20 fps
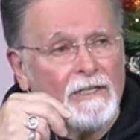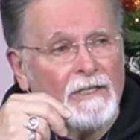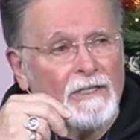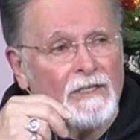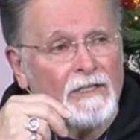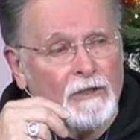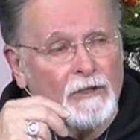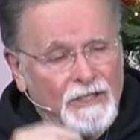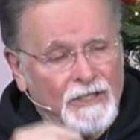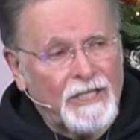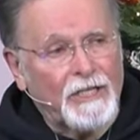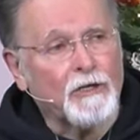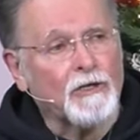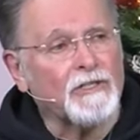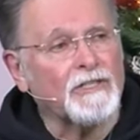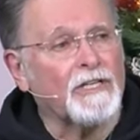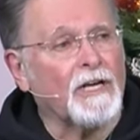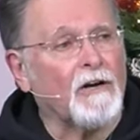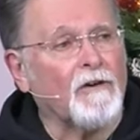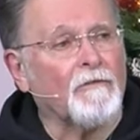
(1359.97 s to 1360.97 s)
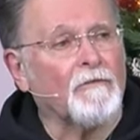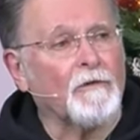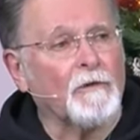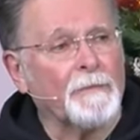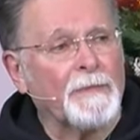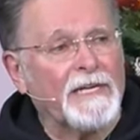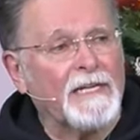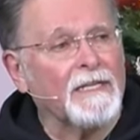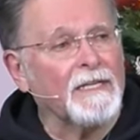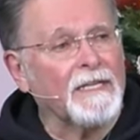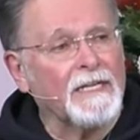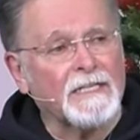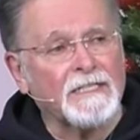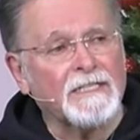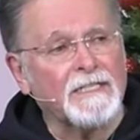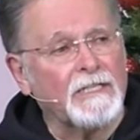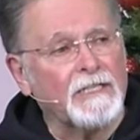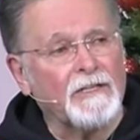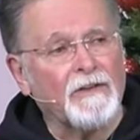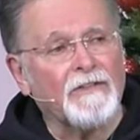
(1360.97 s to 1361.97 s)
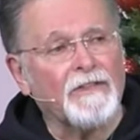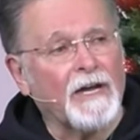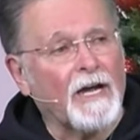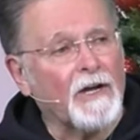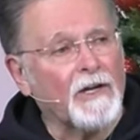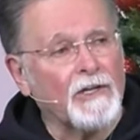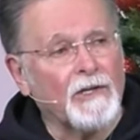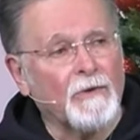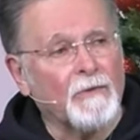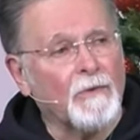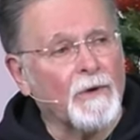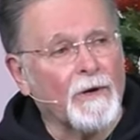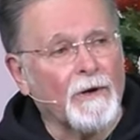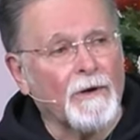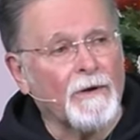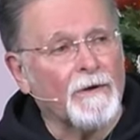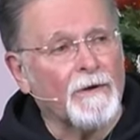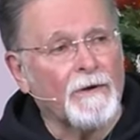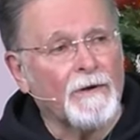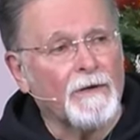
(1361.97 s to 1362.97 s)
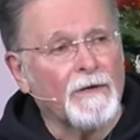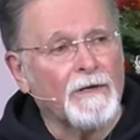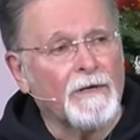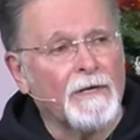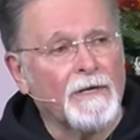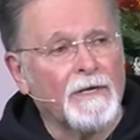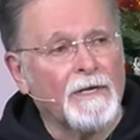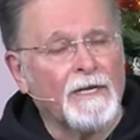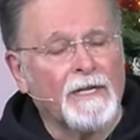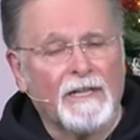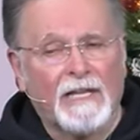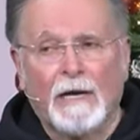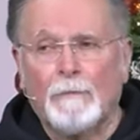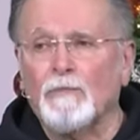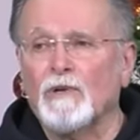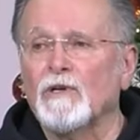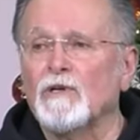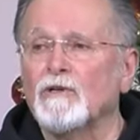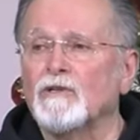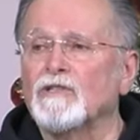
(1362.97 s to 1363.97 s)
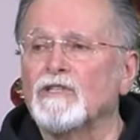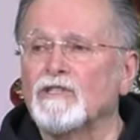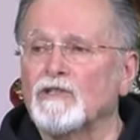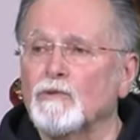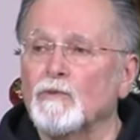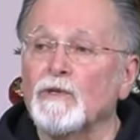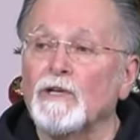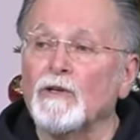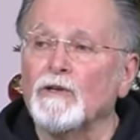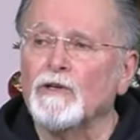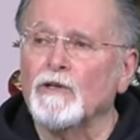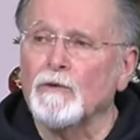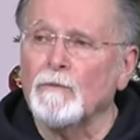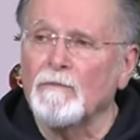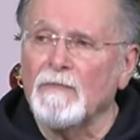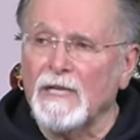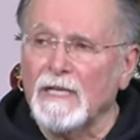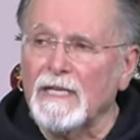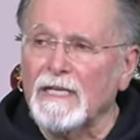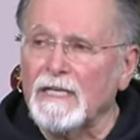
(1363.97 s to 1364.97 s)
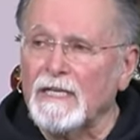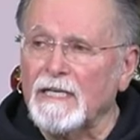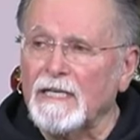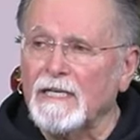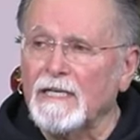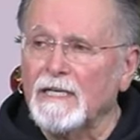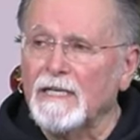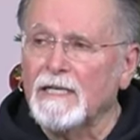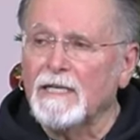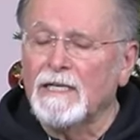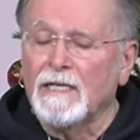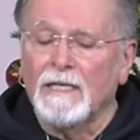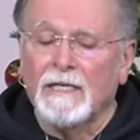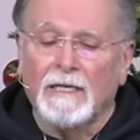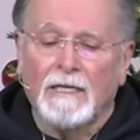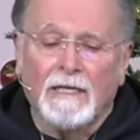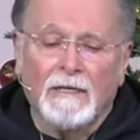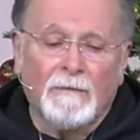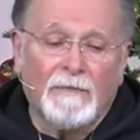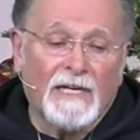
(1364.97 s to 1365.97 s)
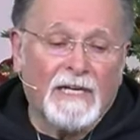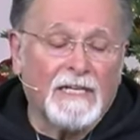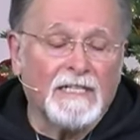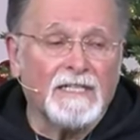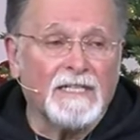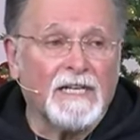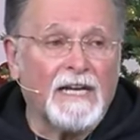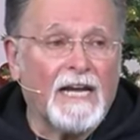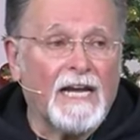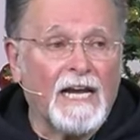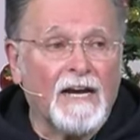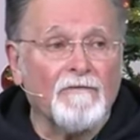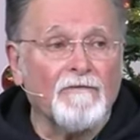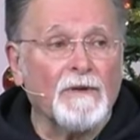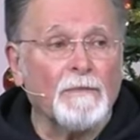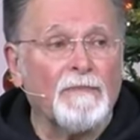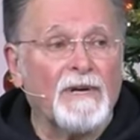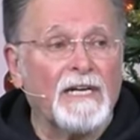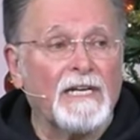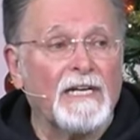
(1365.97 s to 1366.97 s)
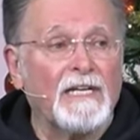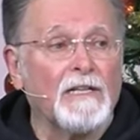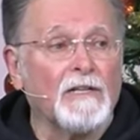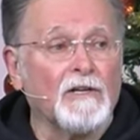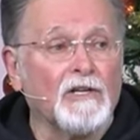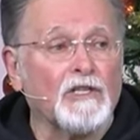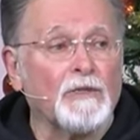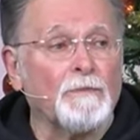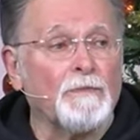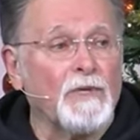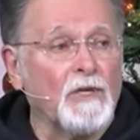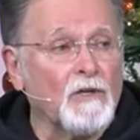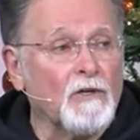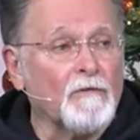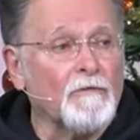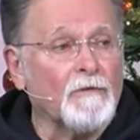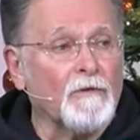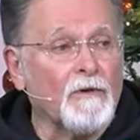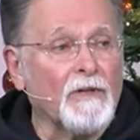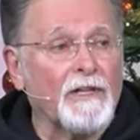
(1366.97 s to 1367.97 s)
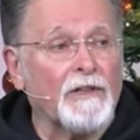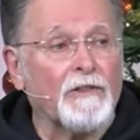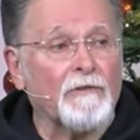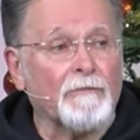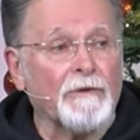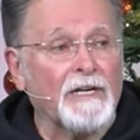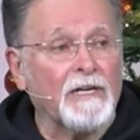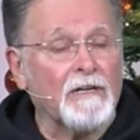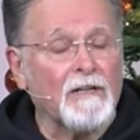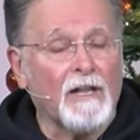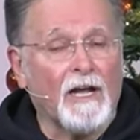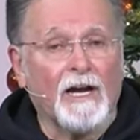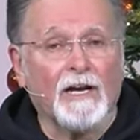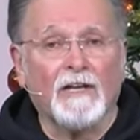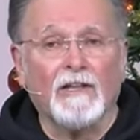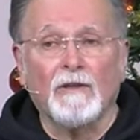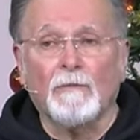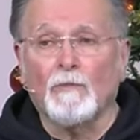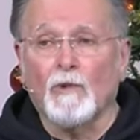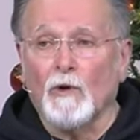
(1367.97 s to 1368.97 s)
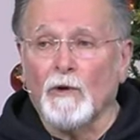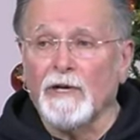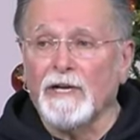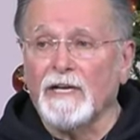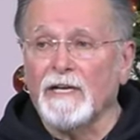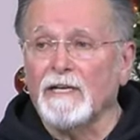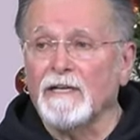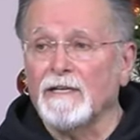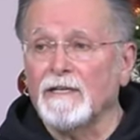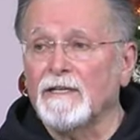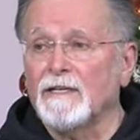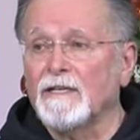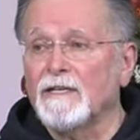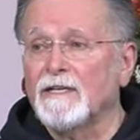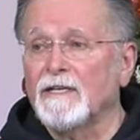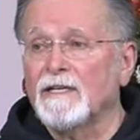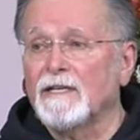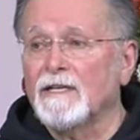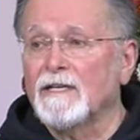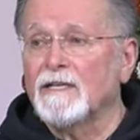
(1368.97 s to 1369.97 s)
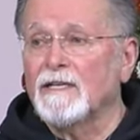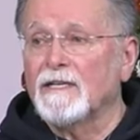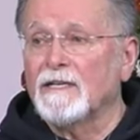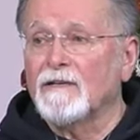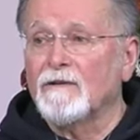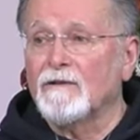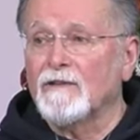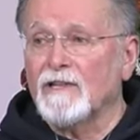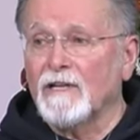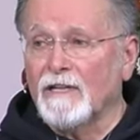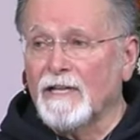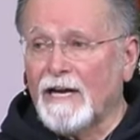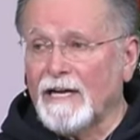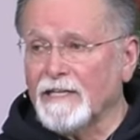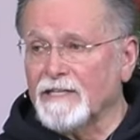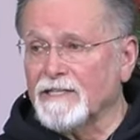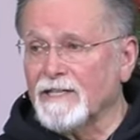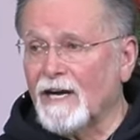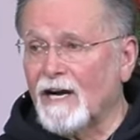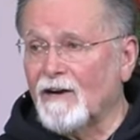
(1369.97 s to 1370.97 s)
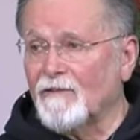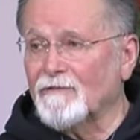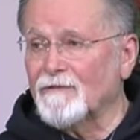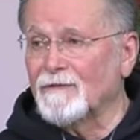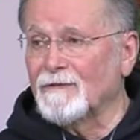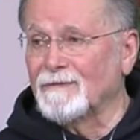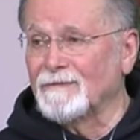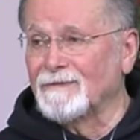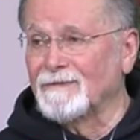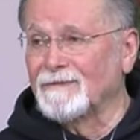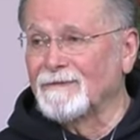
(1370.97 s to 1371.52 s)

You see yourself for being less than you thought you were. That produces real humility because everybody looks beautiful at three o'clock in the morning with the lights off.